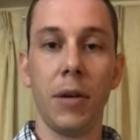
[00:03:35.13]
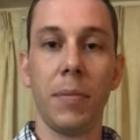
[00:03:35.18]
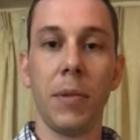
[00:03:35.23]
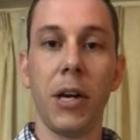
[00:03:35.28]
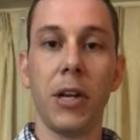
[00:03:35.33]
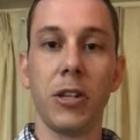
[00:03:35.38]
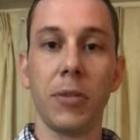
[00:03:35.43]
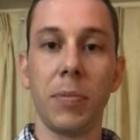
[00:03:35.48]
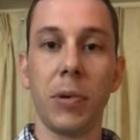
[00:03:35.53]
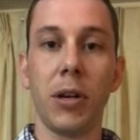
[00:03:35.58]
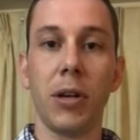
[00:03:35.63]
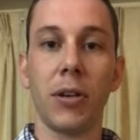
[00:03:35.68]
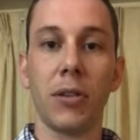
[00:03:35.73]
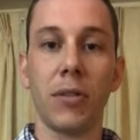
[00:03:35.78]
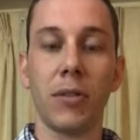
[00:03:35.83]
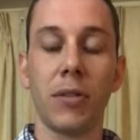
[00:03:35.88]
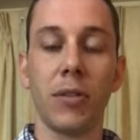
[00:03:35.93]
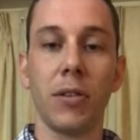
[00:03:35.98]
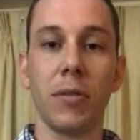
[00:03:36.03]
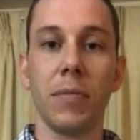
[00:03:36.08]
hydroponic
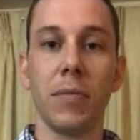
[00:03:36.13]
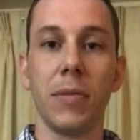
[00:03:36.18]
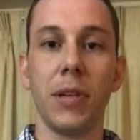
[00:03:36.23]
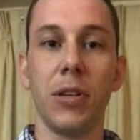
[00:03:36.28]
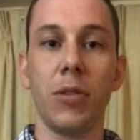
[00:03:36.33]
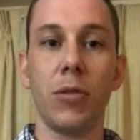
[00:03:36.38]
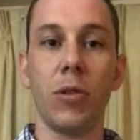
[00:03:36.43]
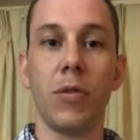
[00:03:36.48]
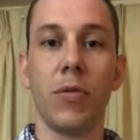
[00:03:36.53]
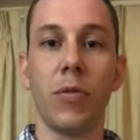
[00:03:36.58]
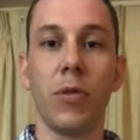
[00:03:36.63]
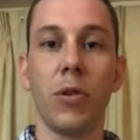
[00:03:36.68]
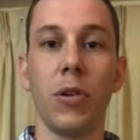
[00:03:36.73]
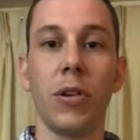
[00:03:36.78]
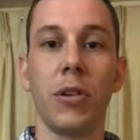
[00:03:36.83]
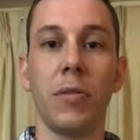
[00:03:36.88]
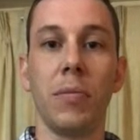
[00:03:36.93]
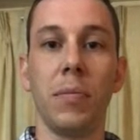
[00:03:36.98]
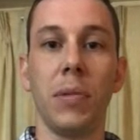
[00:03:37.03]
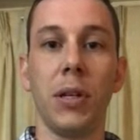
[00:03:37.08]
system in order for
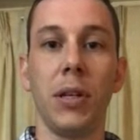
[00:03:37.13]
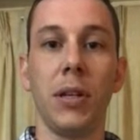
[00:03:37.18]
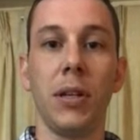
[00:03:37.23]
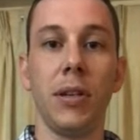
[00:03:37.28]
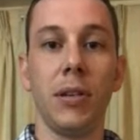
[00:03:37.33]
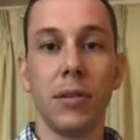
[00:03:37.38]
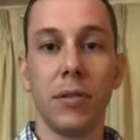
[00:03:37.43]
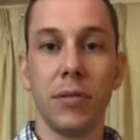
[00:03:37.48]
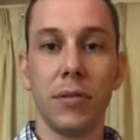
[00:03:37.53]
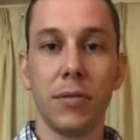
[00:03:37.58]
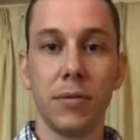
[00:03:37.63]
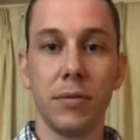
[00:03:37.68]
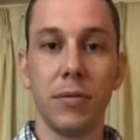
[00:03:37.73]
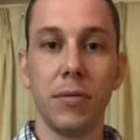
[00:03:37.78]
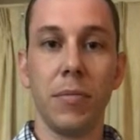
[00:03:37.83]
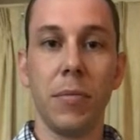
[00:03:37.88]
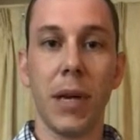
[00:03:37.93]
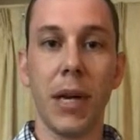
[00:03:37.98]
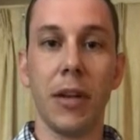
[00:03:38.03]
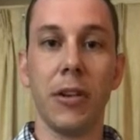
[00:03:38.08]
it to be
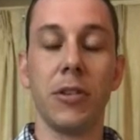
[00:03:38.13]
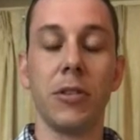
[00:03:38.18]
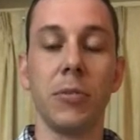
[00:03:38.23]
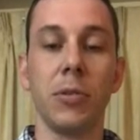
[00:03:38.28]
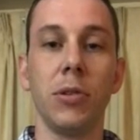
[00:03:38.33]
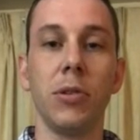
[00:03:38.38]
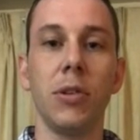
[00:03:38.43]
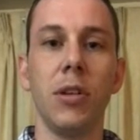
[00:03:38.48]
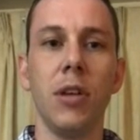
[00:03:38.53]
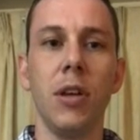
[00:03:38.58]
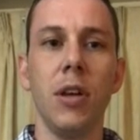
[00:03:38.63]
manageable.